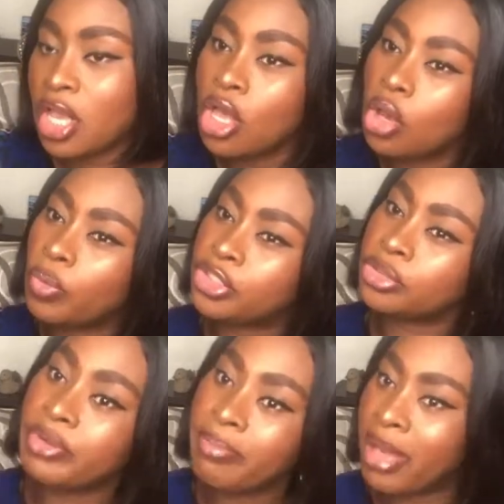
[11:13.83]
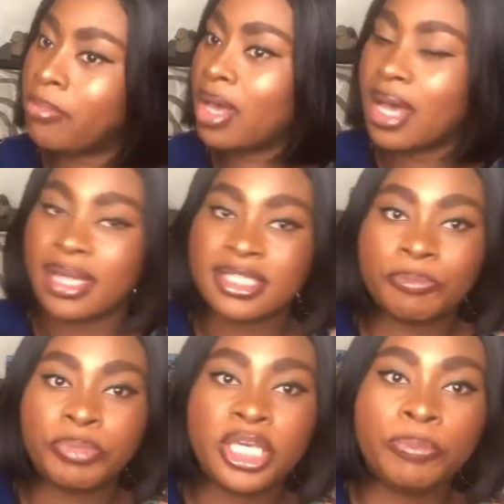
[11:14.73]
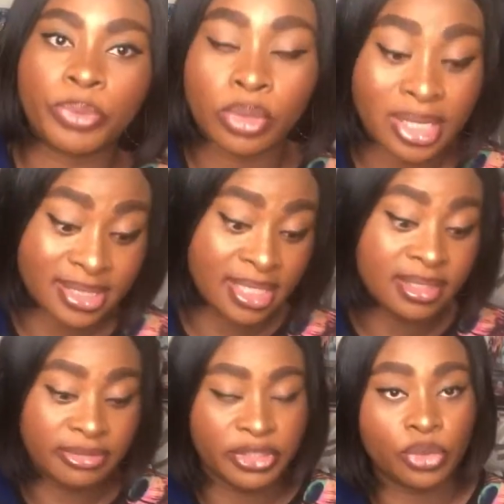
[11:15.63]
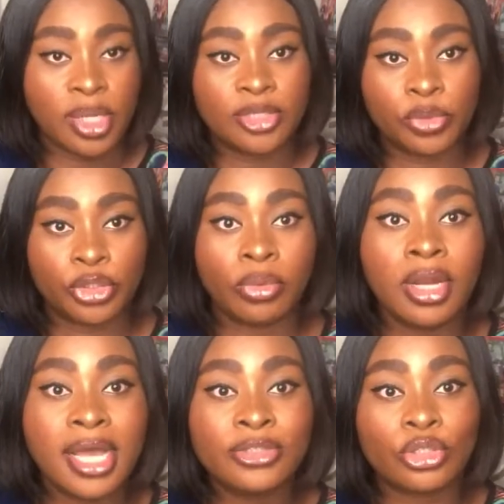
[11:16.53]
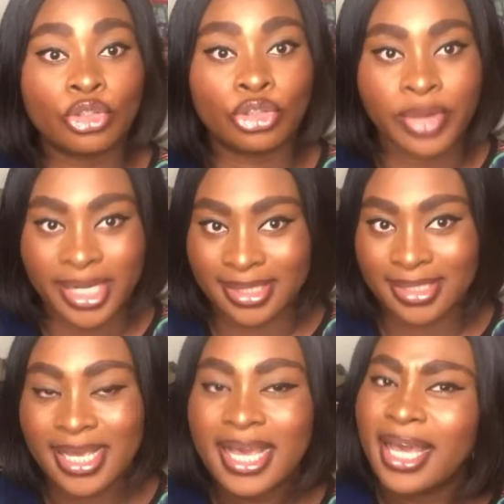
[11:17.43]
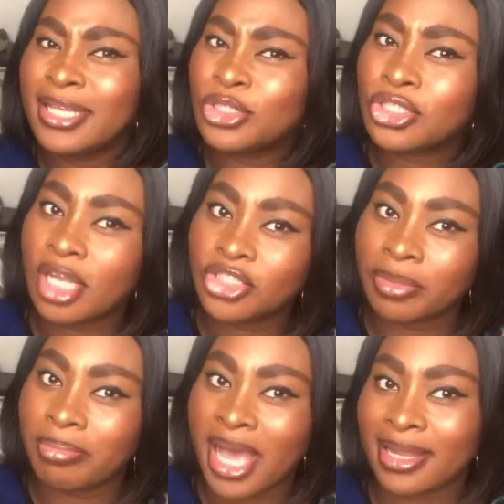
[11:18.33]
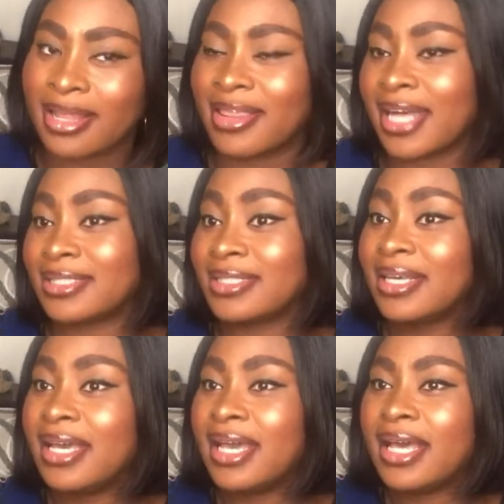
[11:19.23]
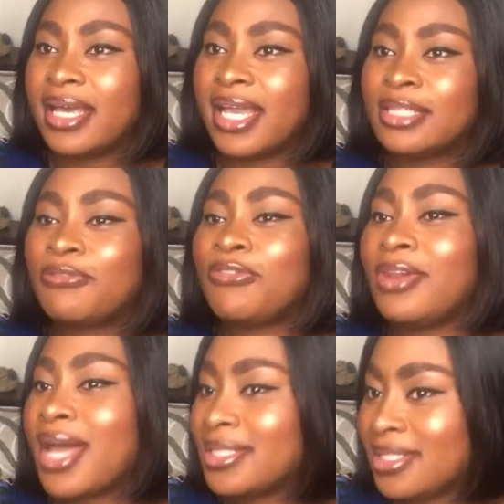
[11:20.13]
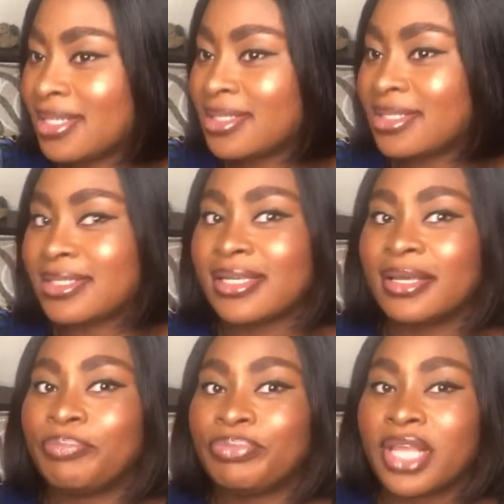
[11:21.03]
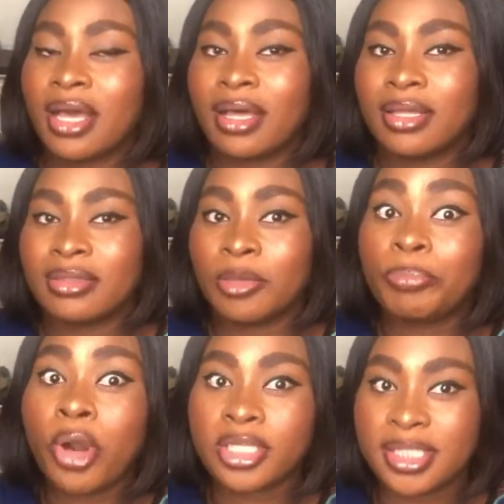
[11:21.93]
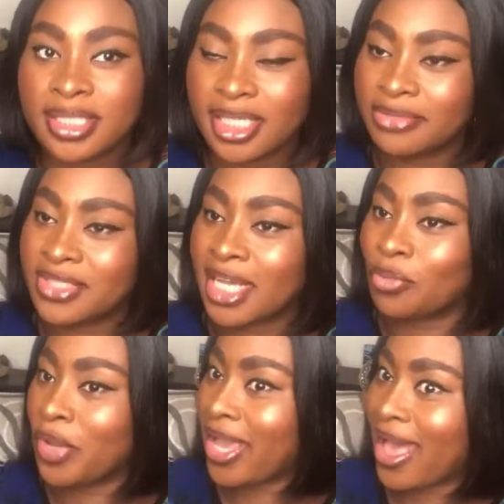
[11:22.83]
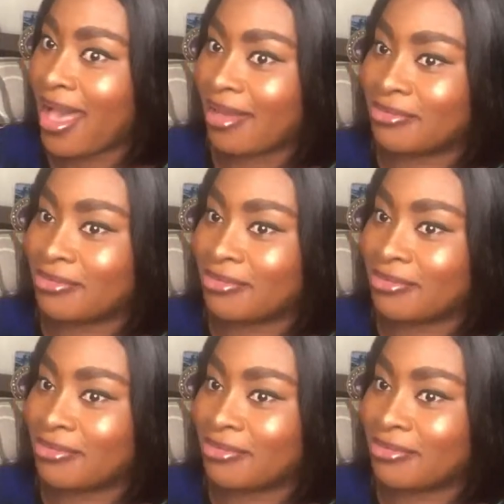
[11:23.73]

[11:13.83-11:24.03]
We should remember as people, as individuals, we should learn to dress in such a manner that it flatters the positives that we have,